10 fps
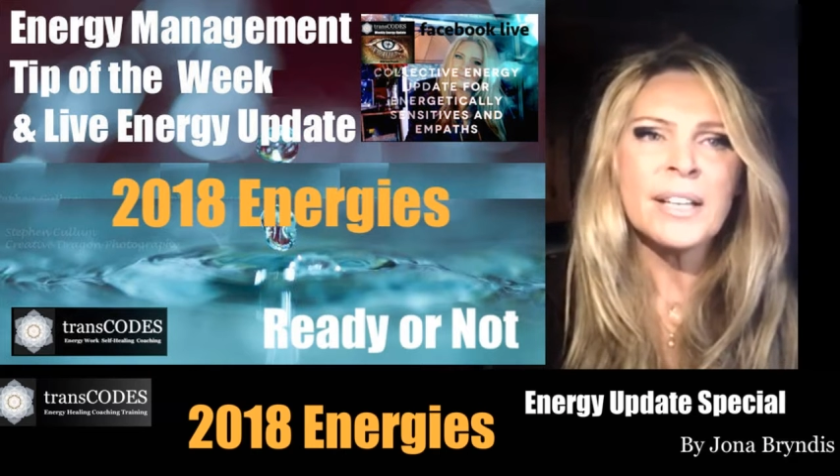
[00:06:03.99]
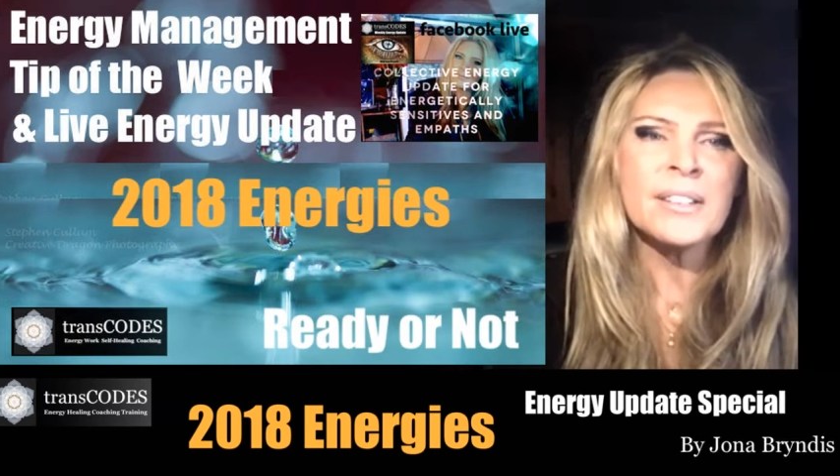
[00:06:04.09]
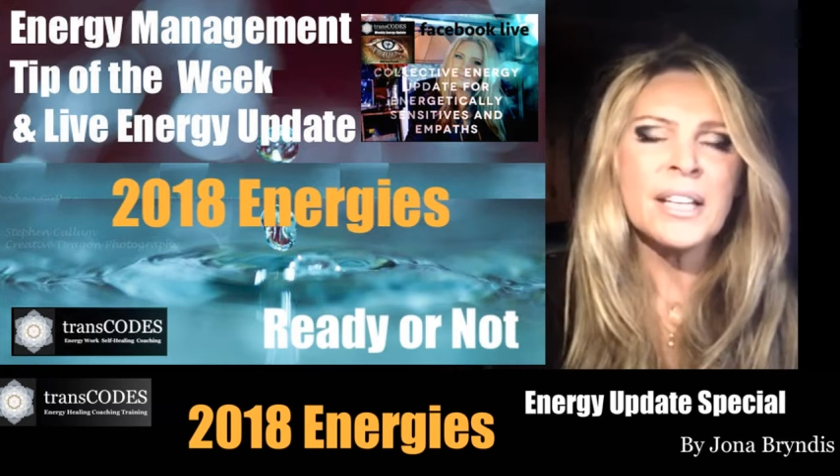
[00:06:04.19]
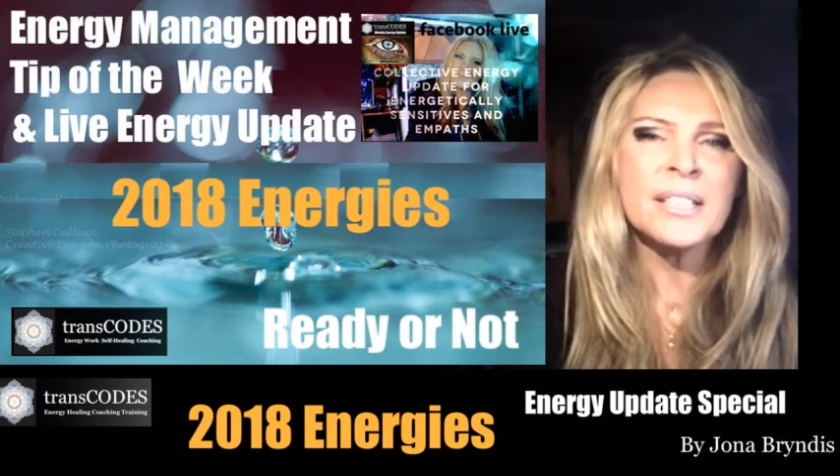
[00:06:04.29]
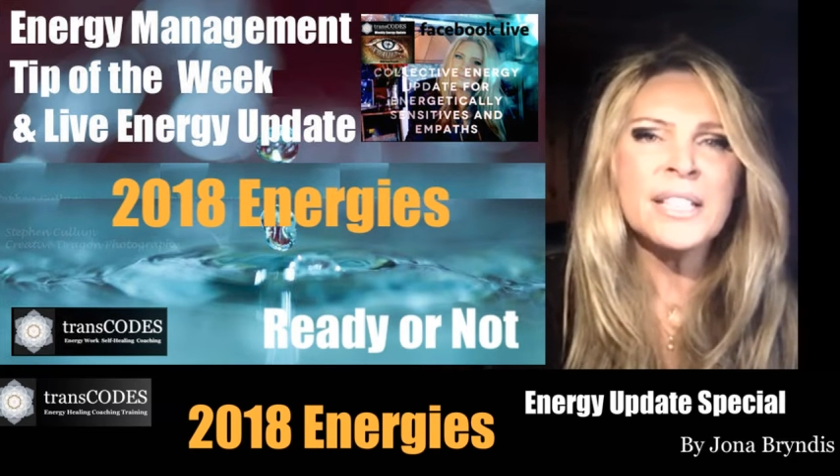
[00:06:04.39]

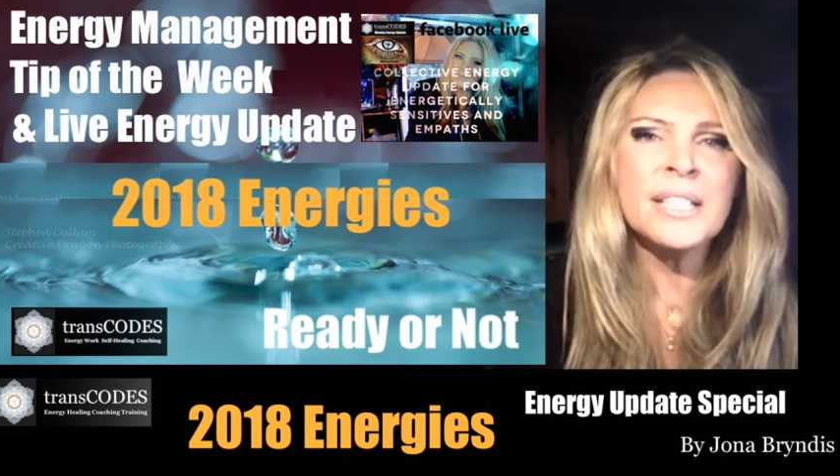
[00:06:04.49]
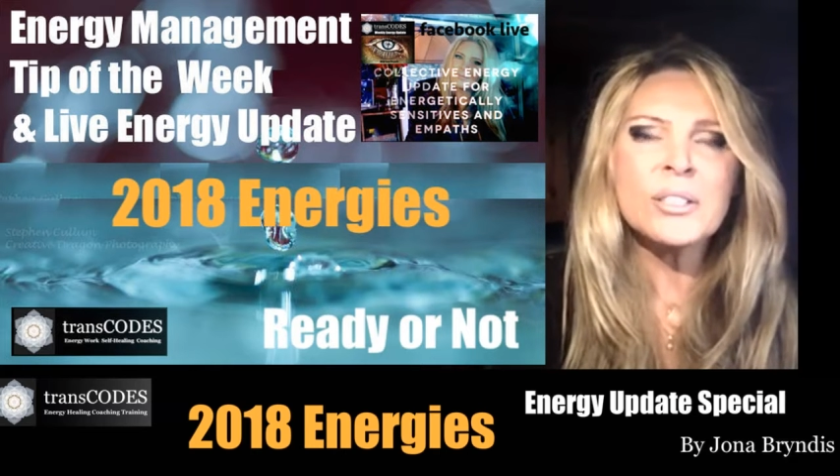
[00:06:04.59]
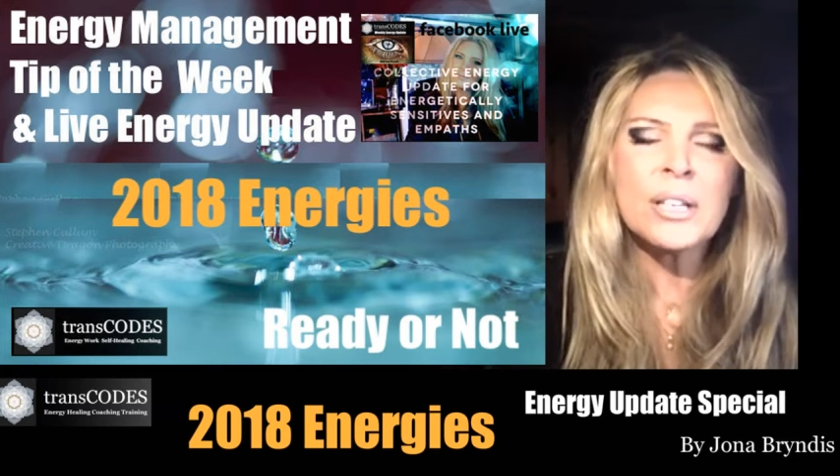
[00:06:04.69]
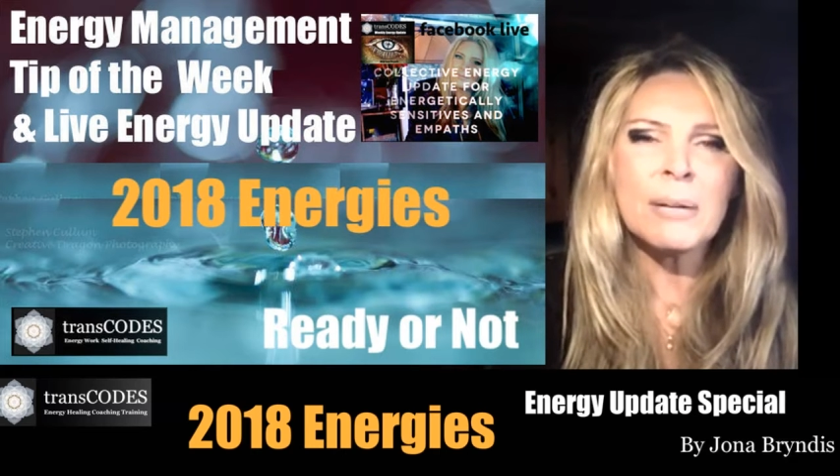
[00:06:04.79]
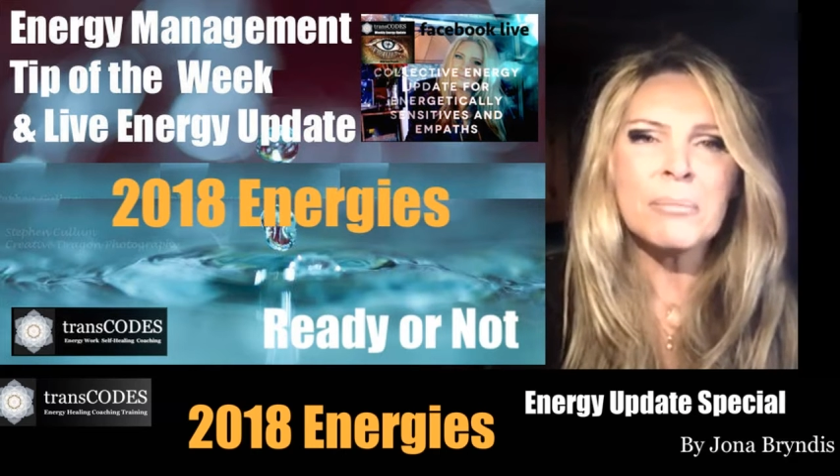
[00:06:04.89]
And they need
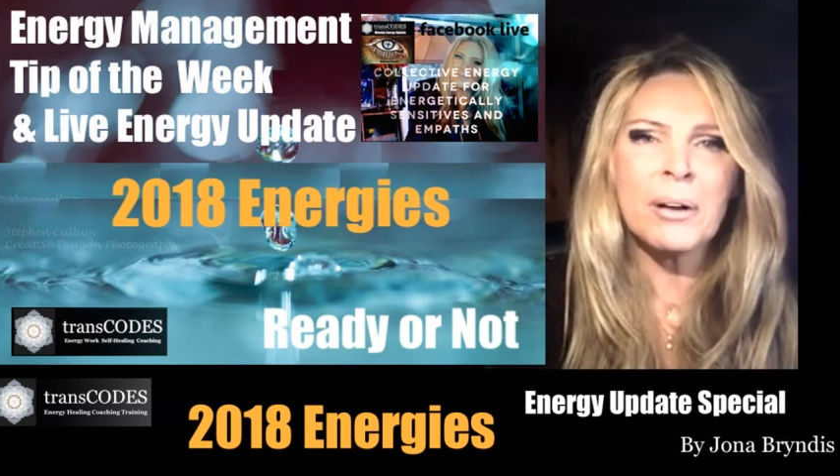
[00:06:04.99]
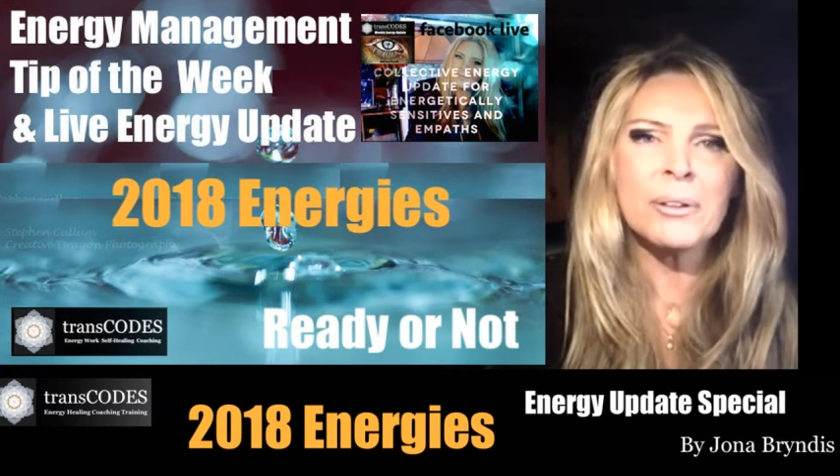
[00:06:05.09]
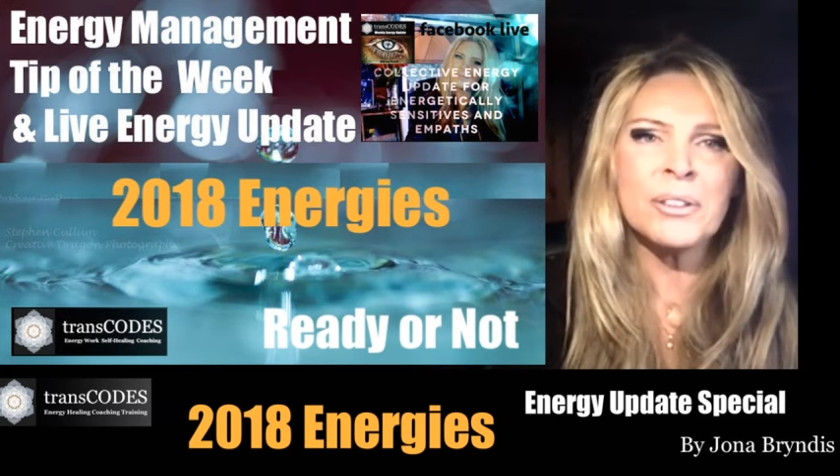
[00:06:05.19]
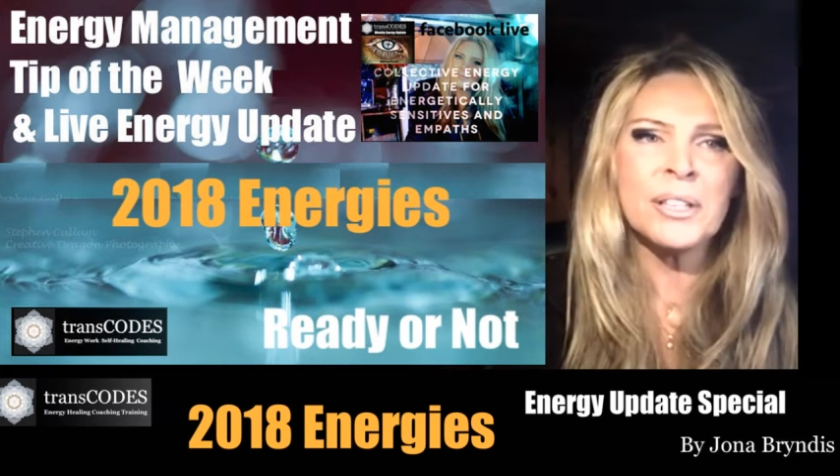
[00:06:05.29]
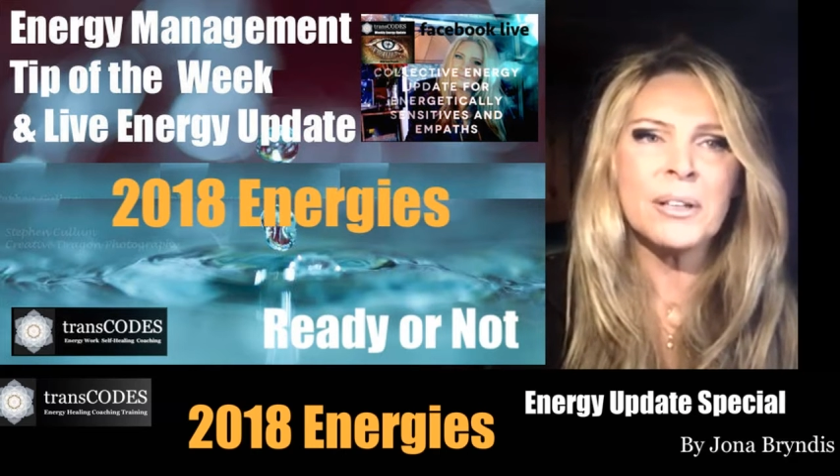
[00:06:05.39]
to come out
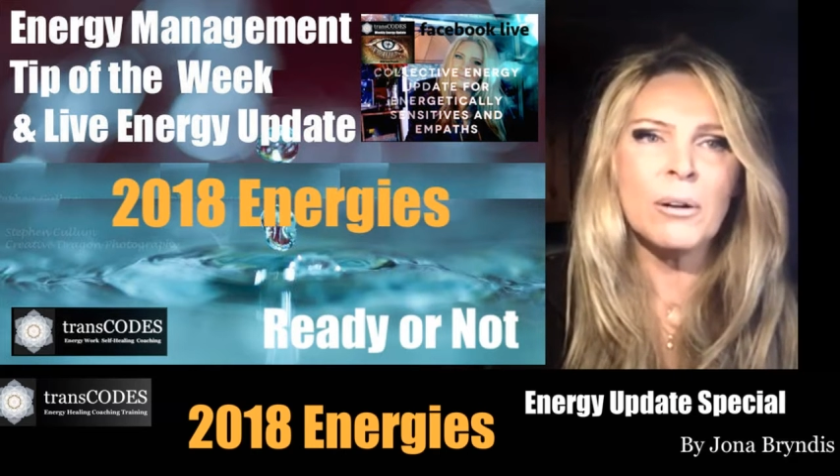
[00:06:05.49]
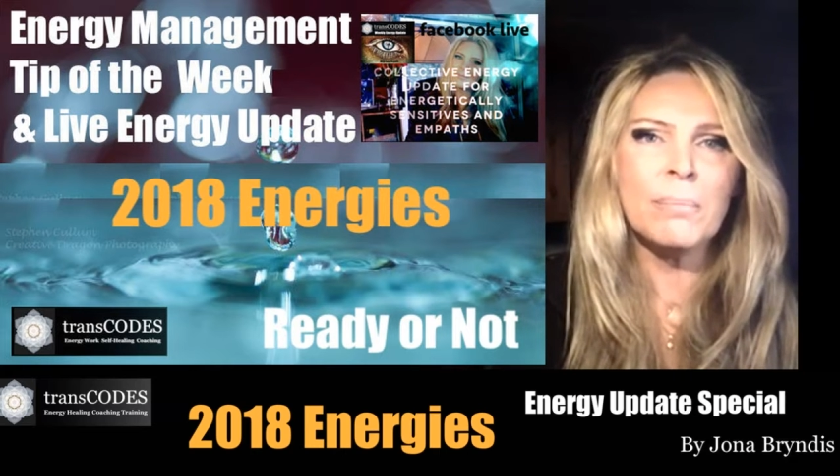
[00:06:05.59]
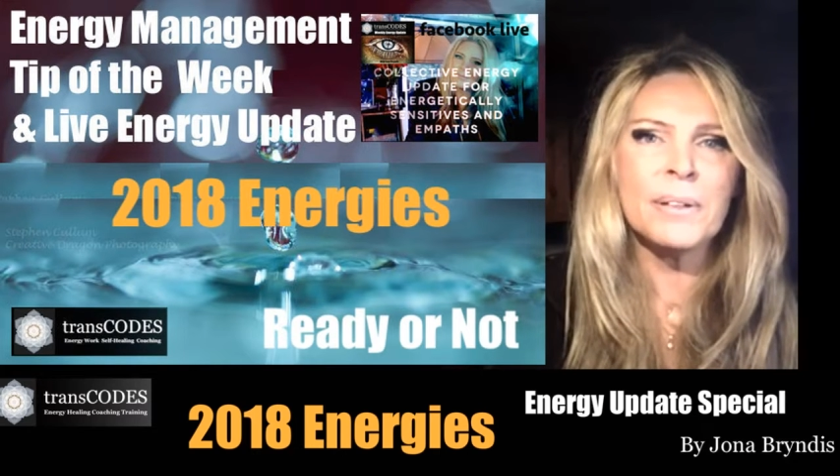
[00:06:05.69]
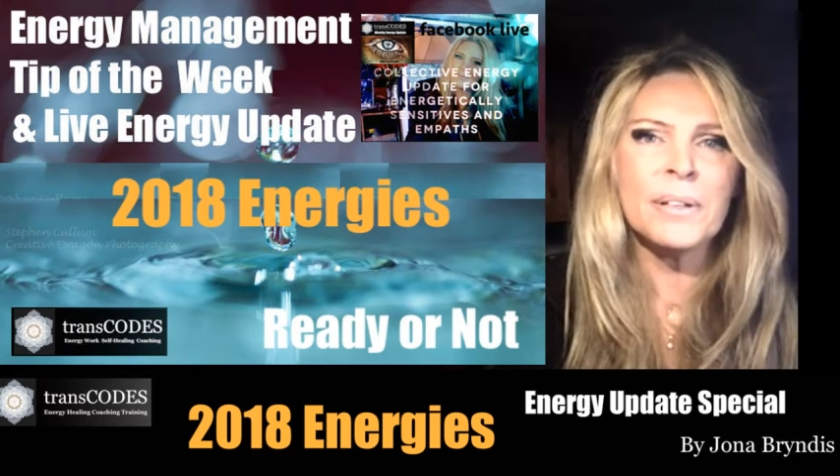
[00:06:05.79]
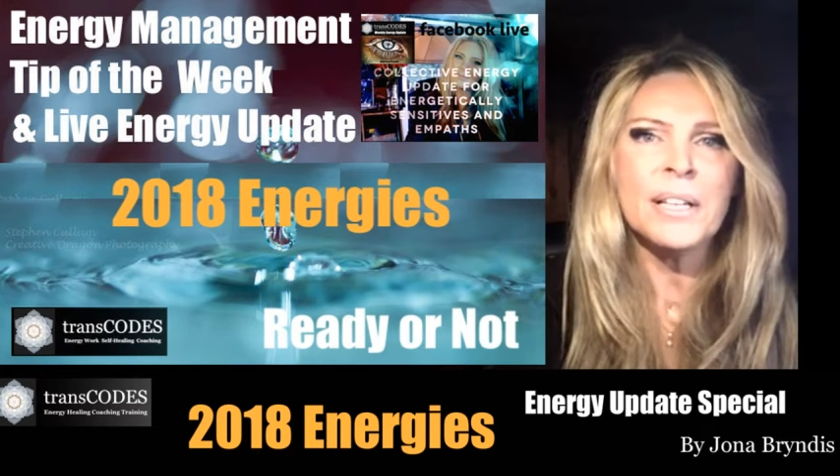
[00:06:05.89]
in the
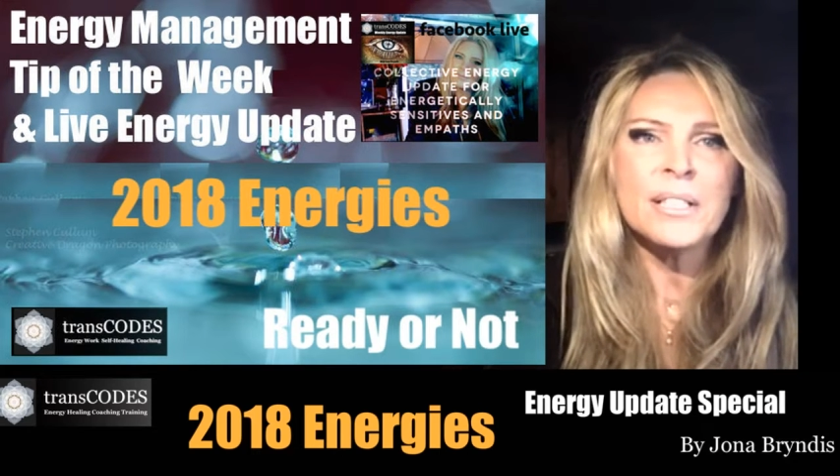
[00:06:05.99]
open.